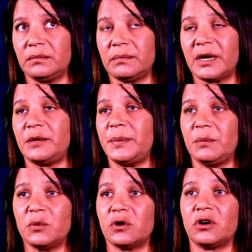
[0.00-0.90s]
made me
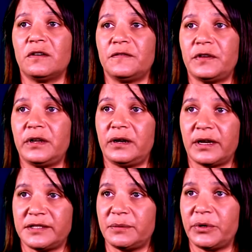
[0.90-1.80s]
more confident
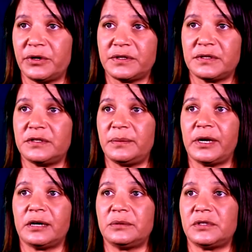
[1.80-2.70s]
as a person to be
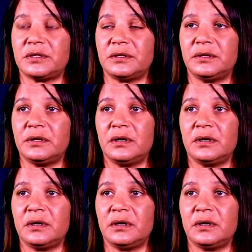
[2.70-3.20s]
able to